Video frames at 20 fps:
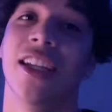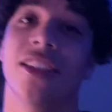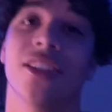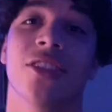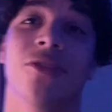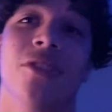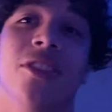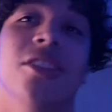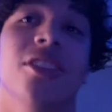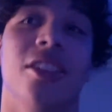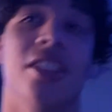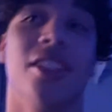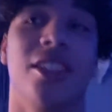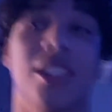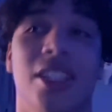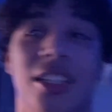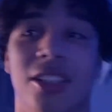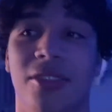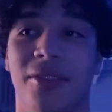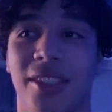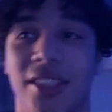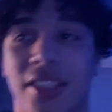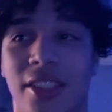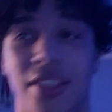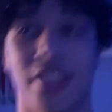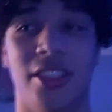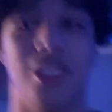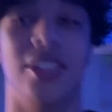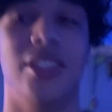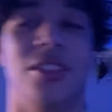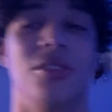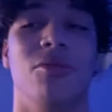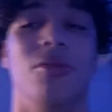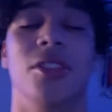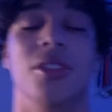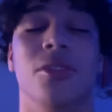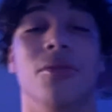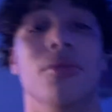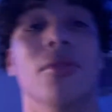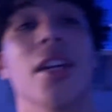it so we took it down because it just
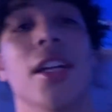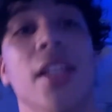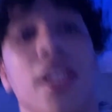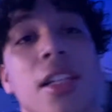wasn't right